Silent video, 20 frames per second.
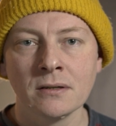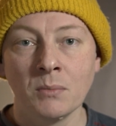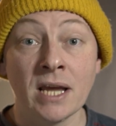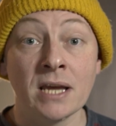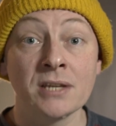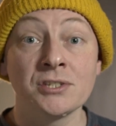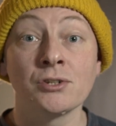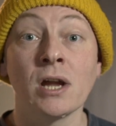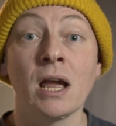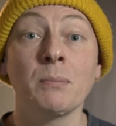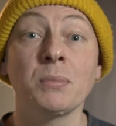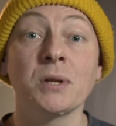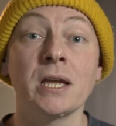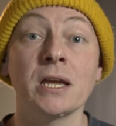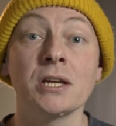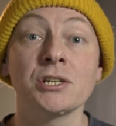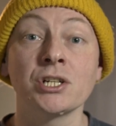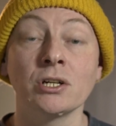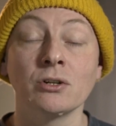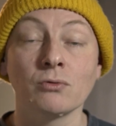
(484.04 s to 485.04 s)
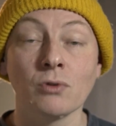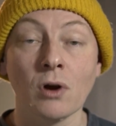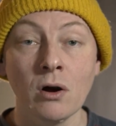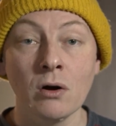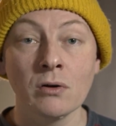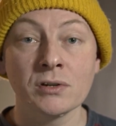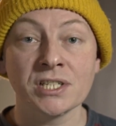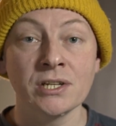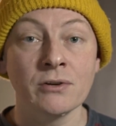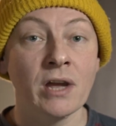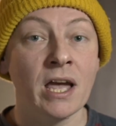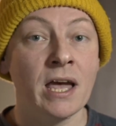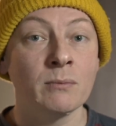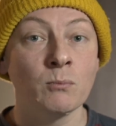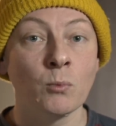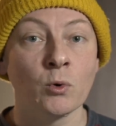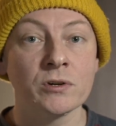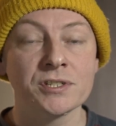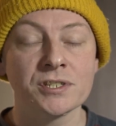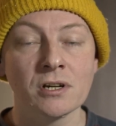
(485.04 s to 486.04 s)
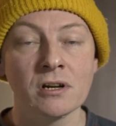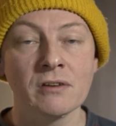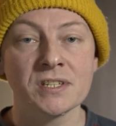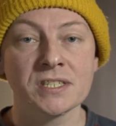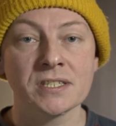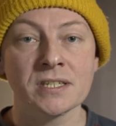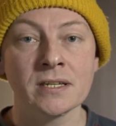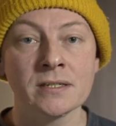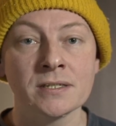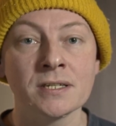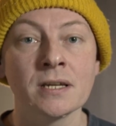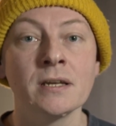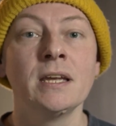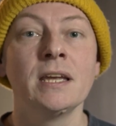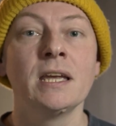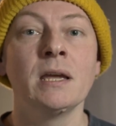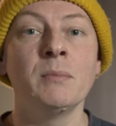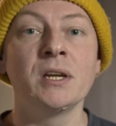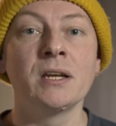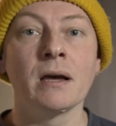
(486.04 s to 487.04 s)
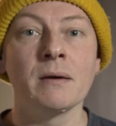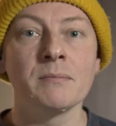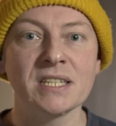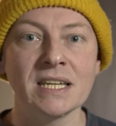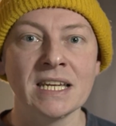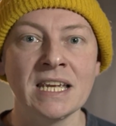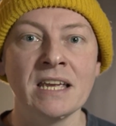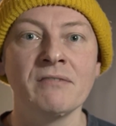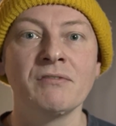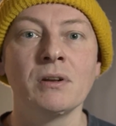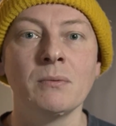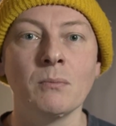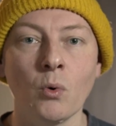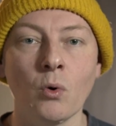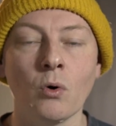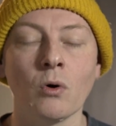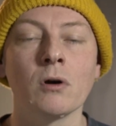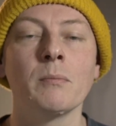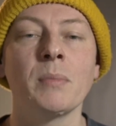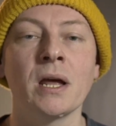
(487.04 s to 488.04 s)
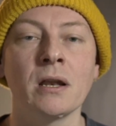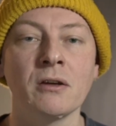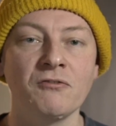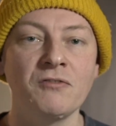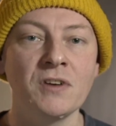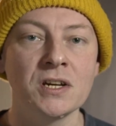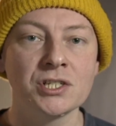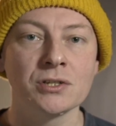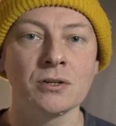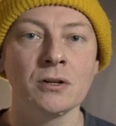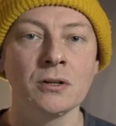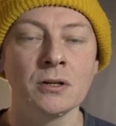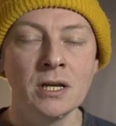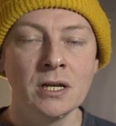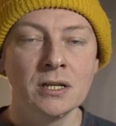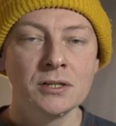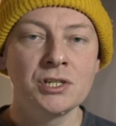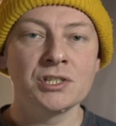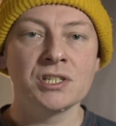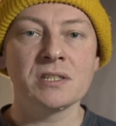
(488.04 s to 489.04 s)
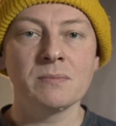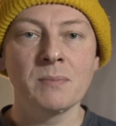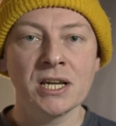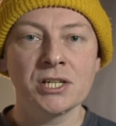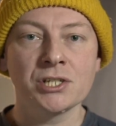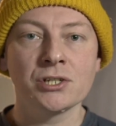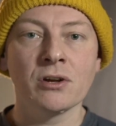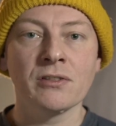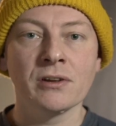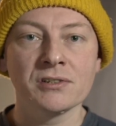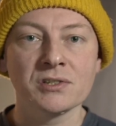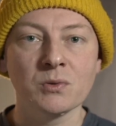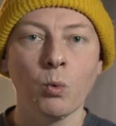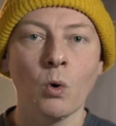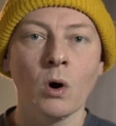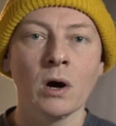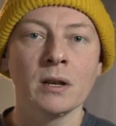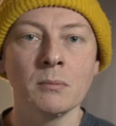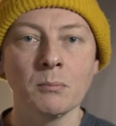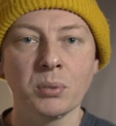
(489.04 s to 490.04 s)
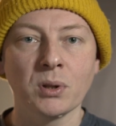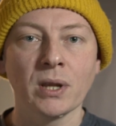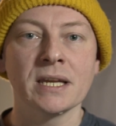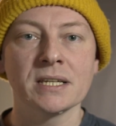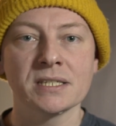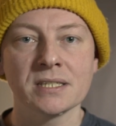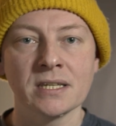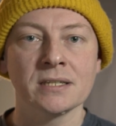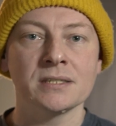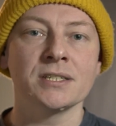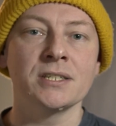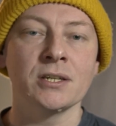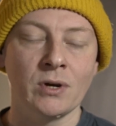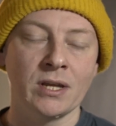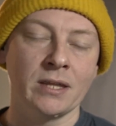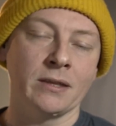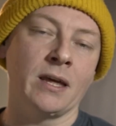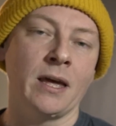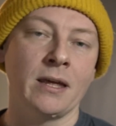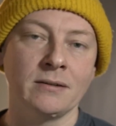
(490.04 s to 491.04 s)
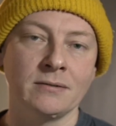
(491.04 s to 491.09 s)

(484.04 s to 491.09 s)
But as your application grows and you add more services, it becomes even more beneficial to just make sure there's one place that's doing that.